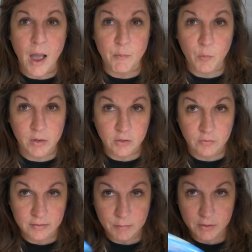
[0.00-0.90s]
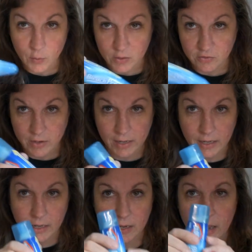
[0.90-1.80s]
what you see me doing is
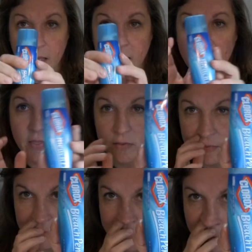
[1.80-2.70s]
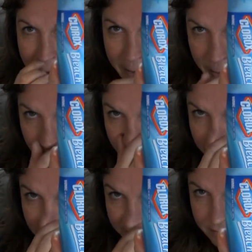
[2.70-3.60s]
shaking. This
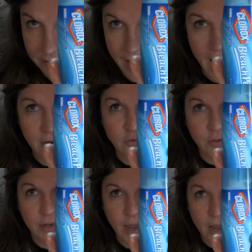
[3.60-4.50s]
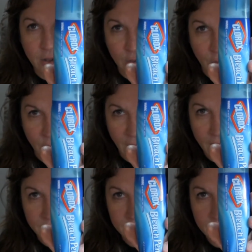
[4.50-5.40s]
is actually a
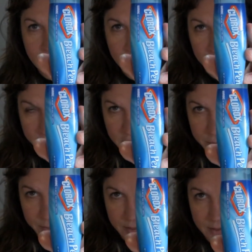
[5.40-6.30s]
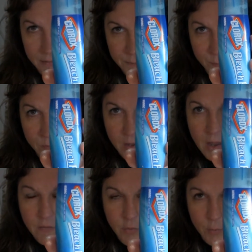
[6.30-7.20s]
Clorox bleach pen.
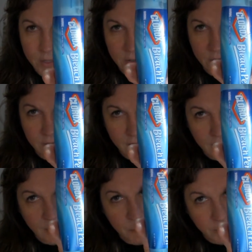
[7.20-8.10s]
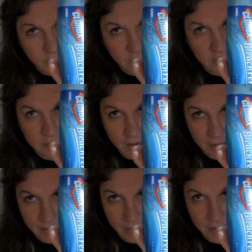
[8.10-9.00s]
If you want to use any bleaching
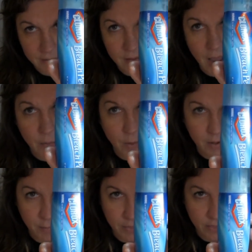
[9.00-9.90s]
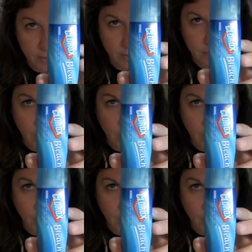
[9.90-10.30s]
techniques, I recommend this